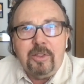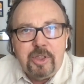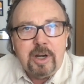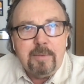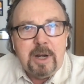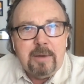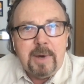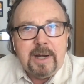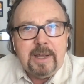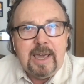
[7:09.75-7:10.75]
a little bit
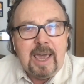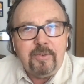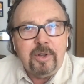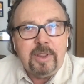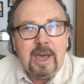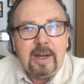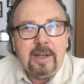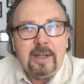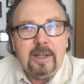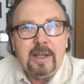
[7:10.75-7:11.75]
of money after
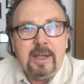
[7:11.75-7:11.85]
that,